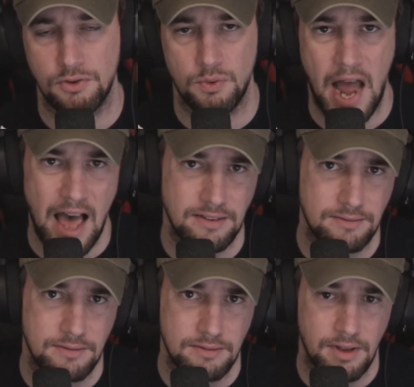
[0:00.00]
a rat
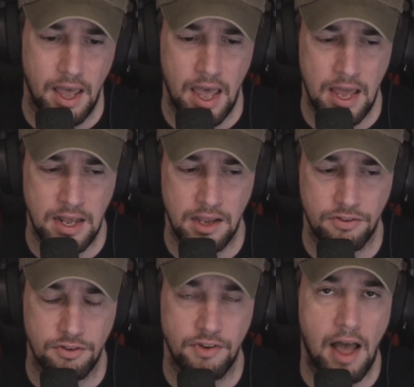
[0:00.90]
in a
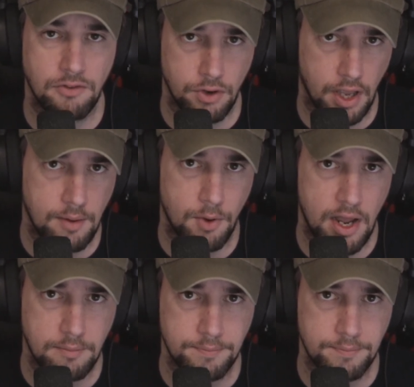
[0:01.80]
survival game, right?